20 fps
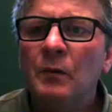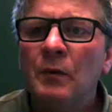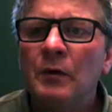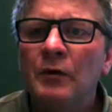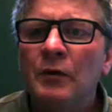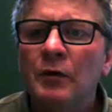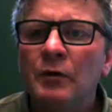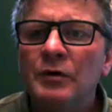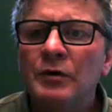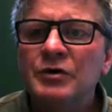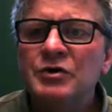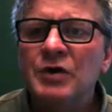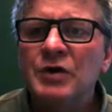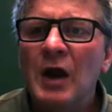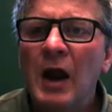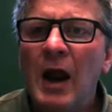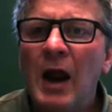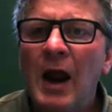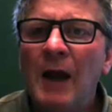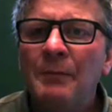there is
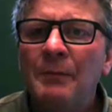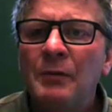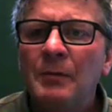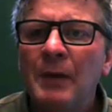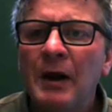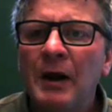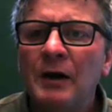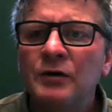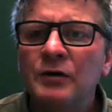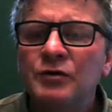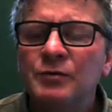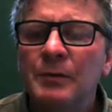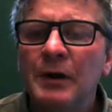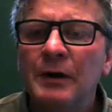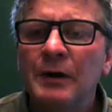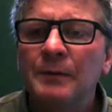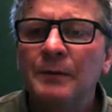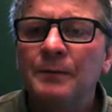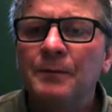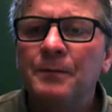app
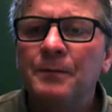management.